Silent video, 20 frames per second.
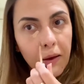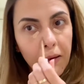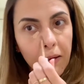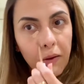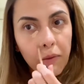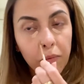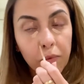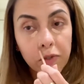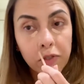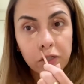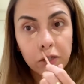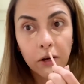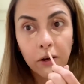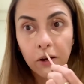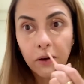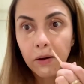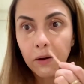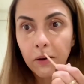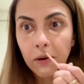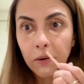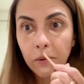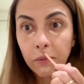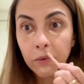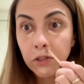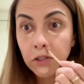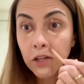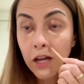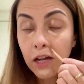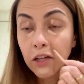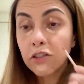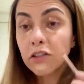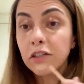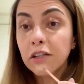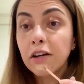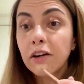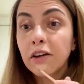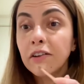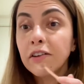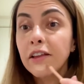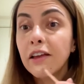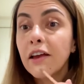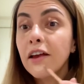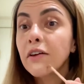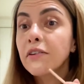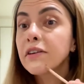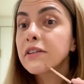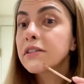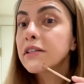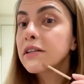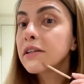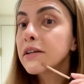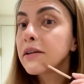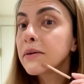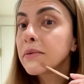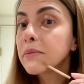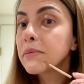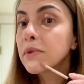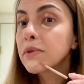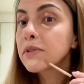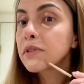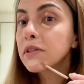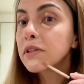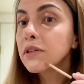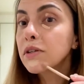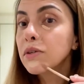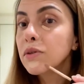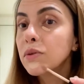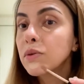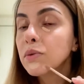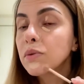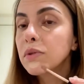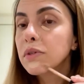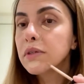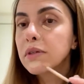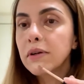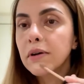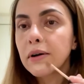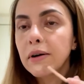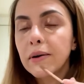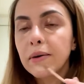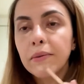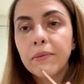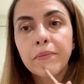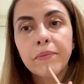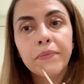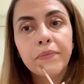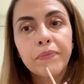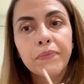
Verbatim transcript: which which actually are the areas that I mostly use um,